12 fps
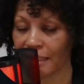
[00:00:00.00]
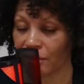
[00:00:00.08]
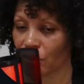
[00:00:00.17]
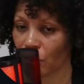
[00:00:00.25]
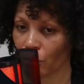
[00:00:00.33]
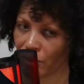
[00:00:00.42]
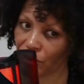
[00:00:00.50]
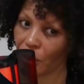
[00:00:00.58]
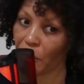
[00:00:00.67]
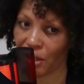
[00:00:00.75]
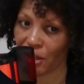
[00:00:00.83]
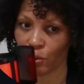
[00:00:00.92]
And so there's a
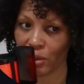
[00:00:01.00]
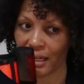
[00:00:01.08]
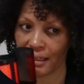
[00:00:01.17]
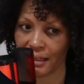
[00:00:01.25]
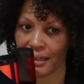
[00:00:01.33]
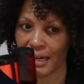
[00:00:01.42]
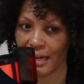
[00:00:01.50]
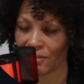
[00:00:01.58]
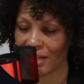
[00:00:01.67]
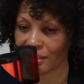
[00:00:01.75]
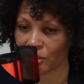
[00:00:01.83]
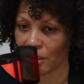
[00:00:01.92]
better way, and
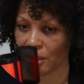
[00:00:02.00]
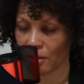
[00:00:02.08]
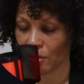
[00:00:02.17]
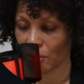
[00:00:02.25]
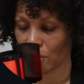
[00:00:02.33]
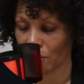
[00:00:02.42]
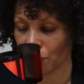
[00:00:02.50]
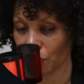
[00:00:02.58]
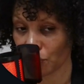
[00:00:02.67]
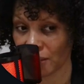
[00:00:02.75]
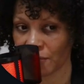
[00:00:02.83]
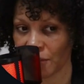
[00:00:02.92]
that's
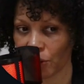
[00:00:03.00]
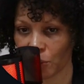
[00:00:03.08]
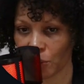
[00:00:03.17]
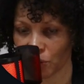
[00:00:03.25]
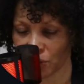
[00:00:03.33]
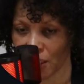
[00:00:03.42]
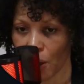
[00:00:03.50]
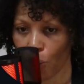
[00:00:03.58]
using variables.